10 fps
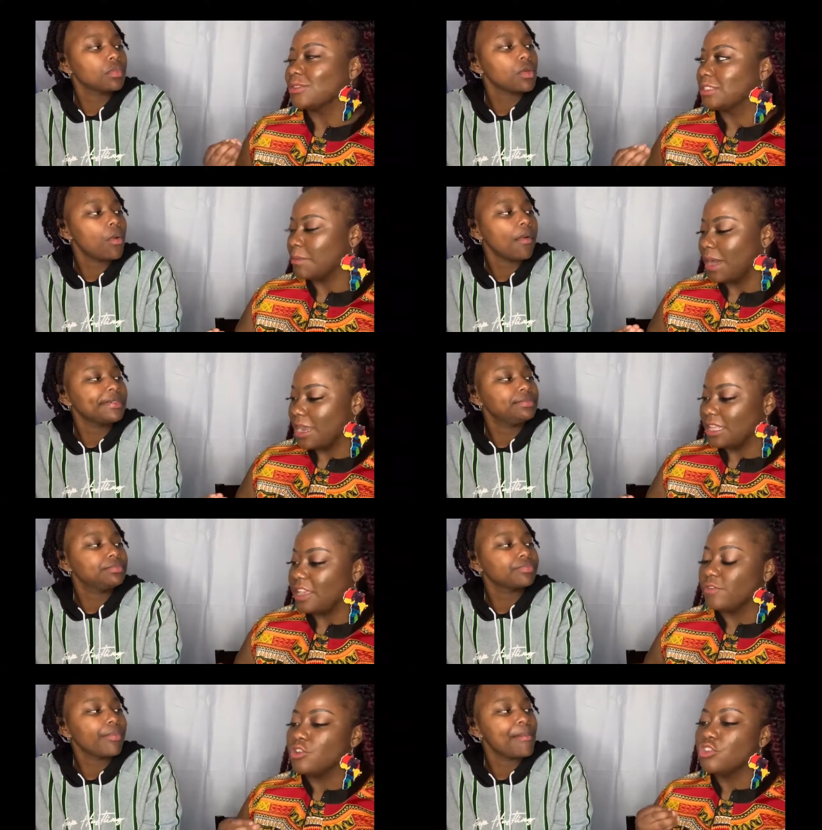Speaker 1: somebody
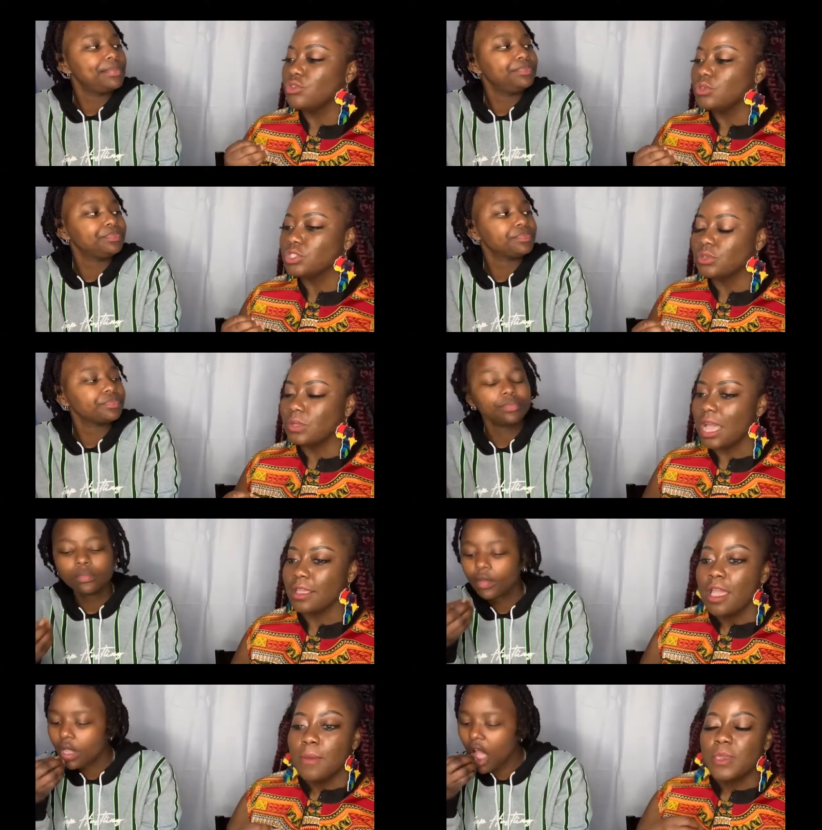if you're used to
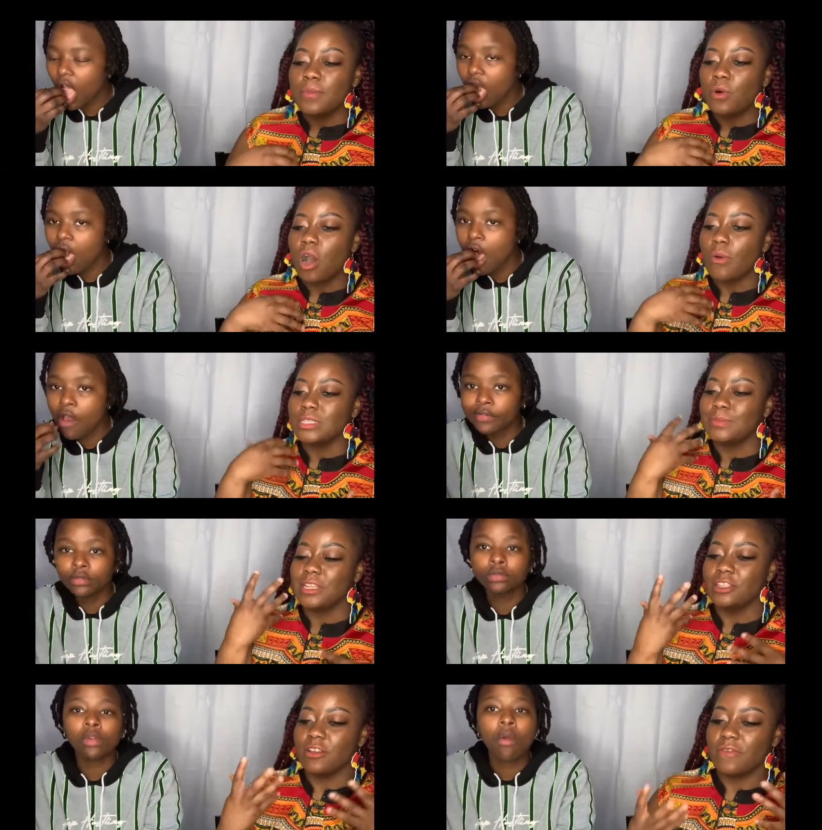like people always
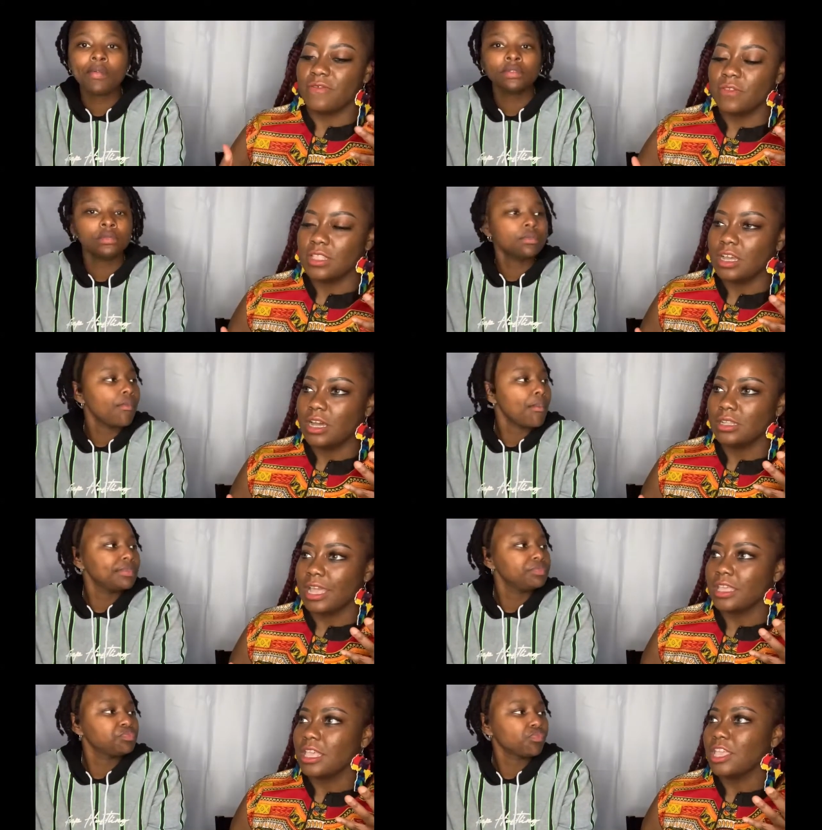being in your
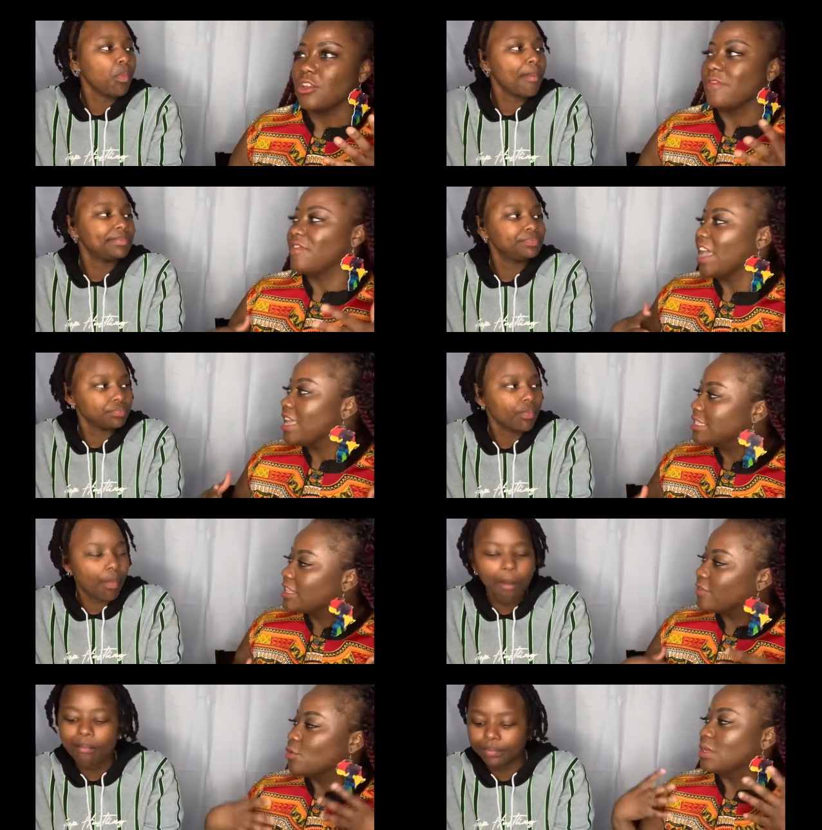like in your face,
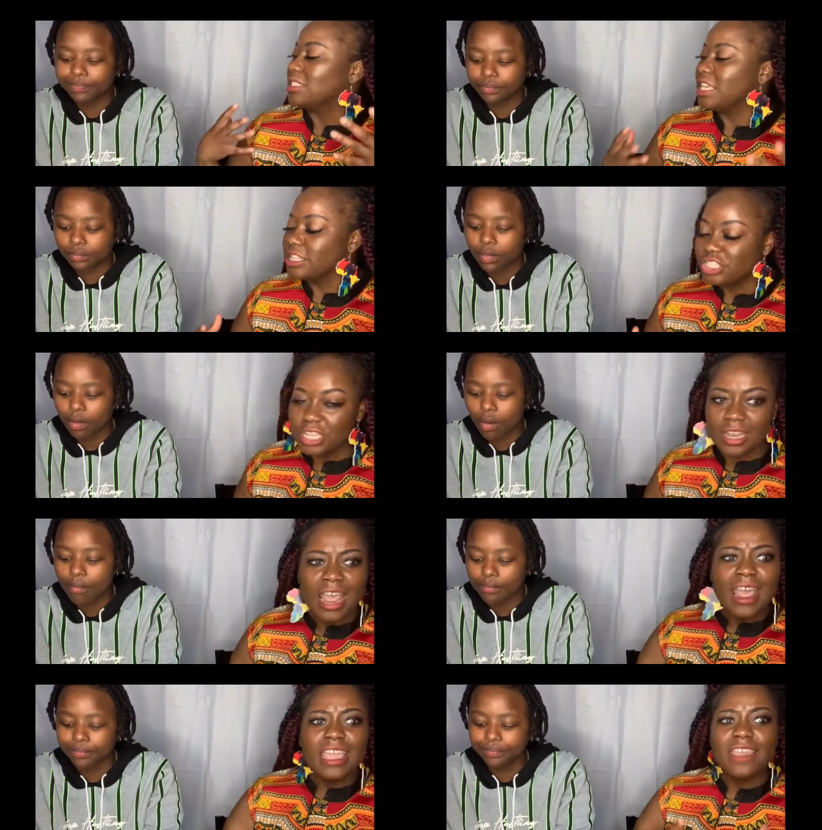giving mm-hmm. you
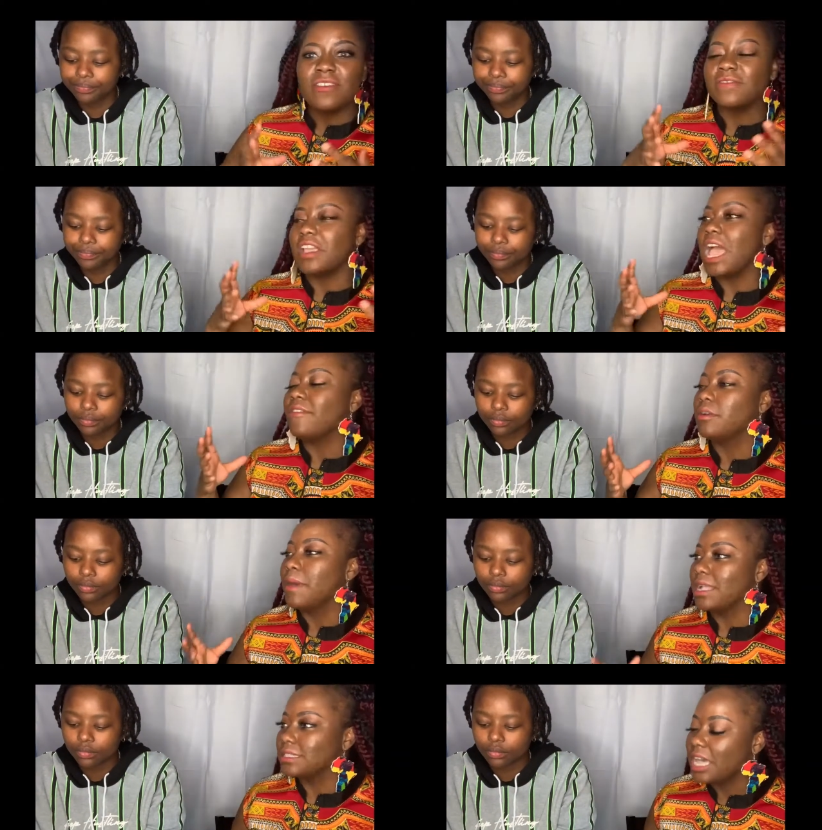attention, mm-hmm. even if they're having a
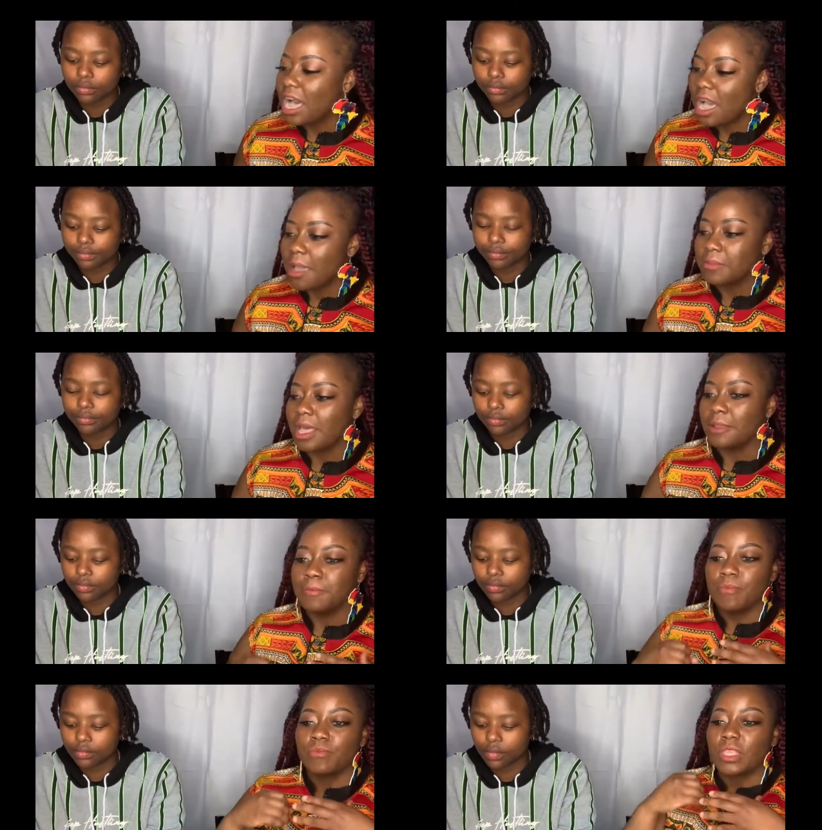bad time,
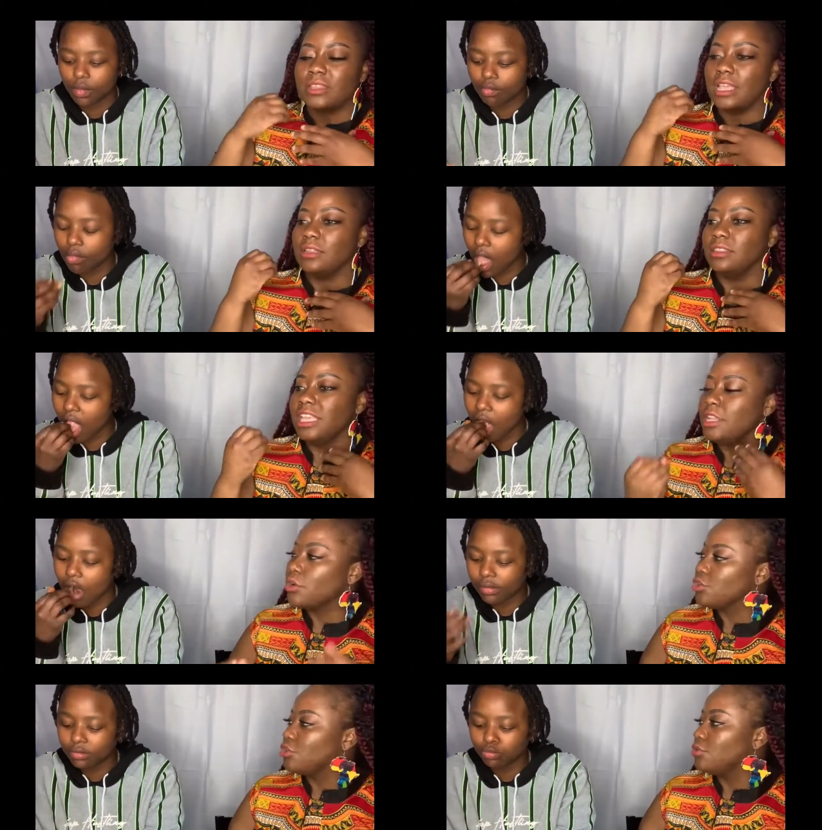like they lean
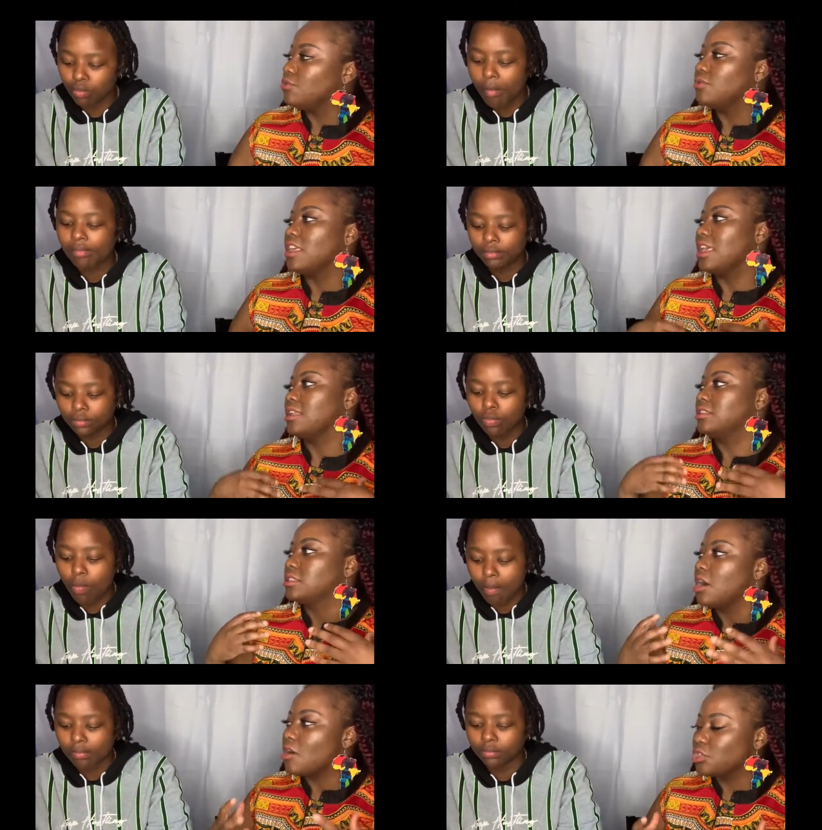on you, they
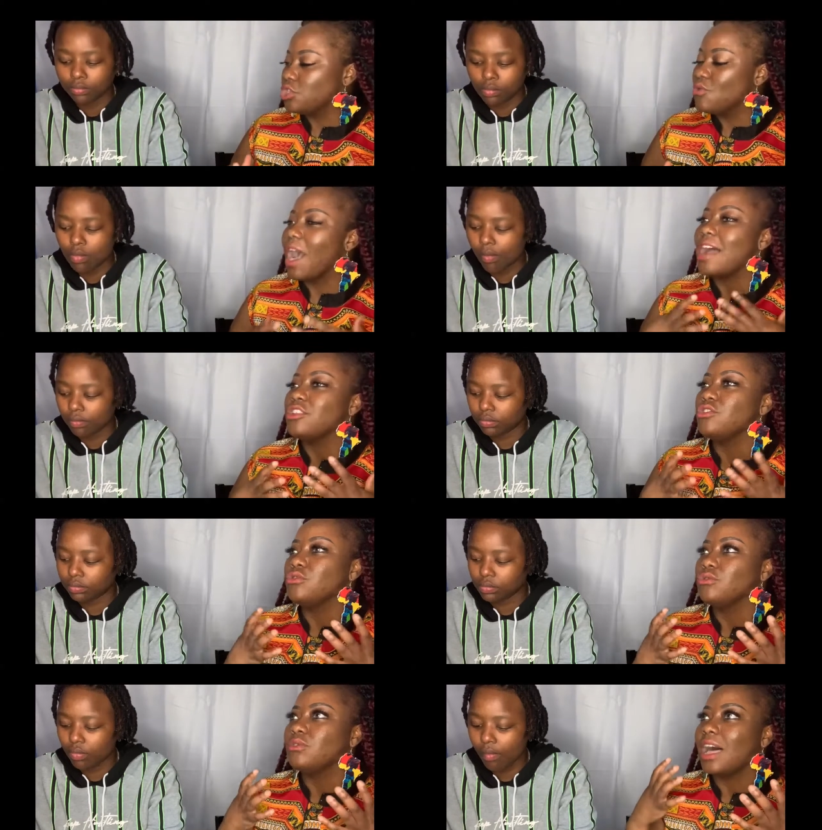talk to you. How do
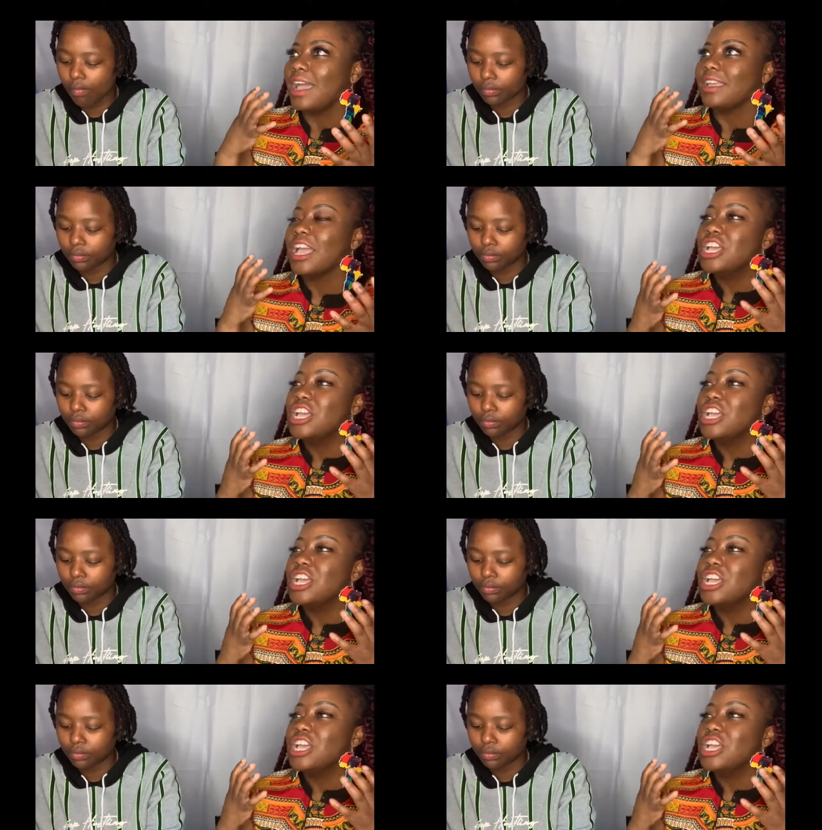you like